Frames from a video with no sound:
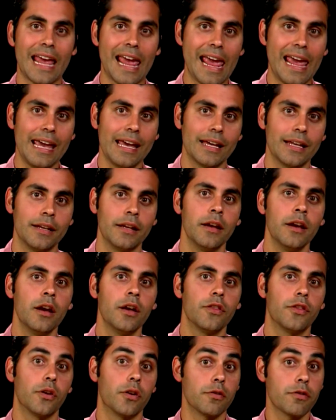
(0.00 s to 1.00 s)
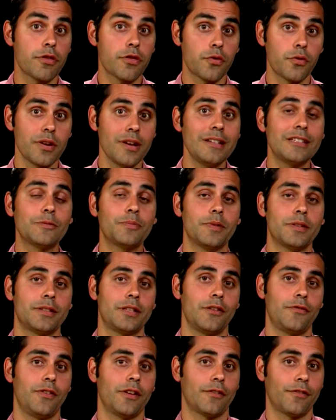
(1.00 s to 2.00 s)
And there are 3
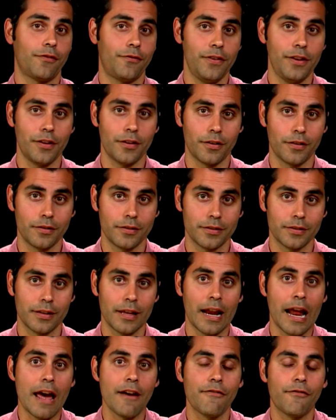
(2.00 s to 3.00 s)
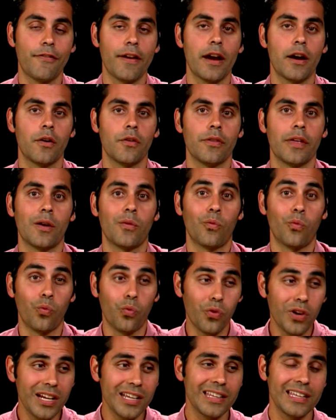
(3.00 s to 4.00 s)
specific fears that I've found that
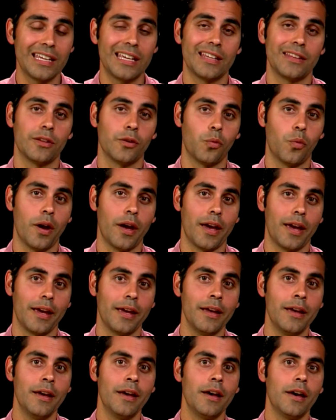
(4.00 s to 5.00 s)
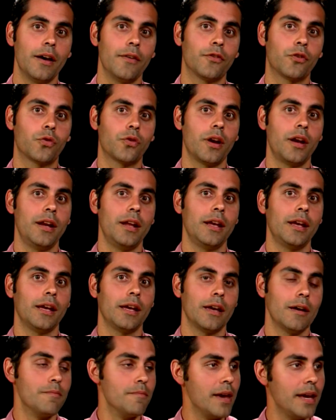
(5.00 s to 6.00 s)
really get in the way of creating
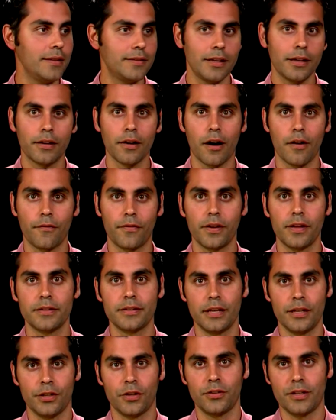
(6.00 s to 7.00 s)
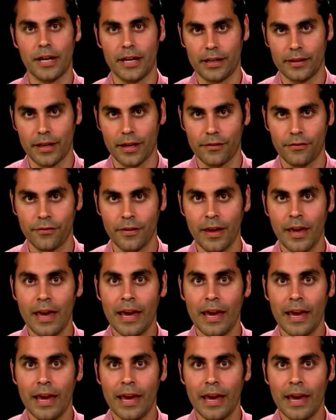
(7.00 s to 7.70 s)
amazing confidence in your dating life.